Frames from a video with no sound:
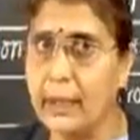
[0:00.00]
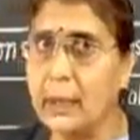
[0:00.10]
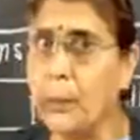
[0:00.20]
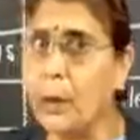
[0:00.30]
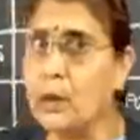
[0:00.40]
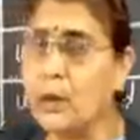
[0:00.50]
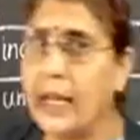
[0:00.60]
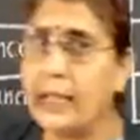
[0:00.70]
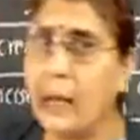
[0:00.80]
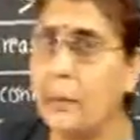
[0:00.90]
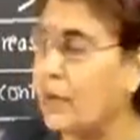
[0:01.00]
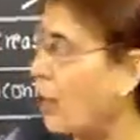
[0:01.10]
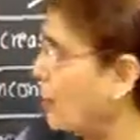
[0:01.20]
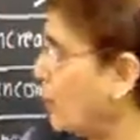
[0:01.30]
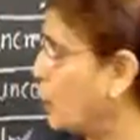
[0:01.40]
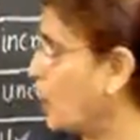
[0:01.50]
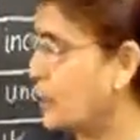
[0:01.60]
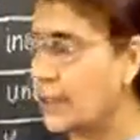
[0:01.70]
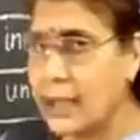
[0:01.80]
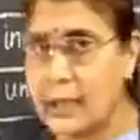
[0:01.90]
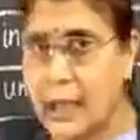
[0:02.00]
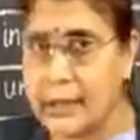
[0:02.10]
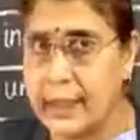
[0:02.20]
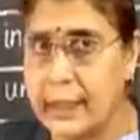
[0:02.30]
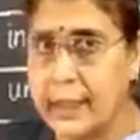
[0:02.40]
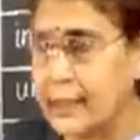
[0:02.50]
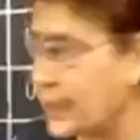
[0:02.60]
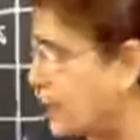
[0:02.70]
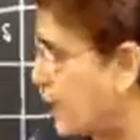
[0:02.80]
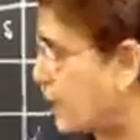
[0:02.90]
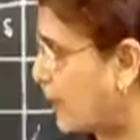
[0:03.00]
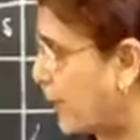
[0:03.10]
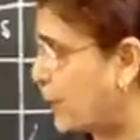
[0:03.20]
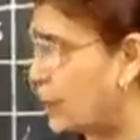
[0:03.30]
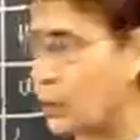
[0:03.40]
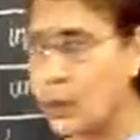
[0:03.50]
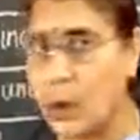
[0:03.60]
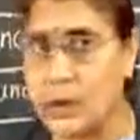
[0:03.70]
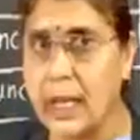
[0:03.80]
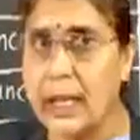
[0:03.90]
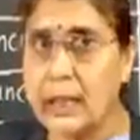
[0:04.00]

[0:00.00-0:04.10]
Suppose you take number of neutrons in the third generation, there are 9 neutrons.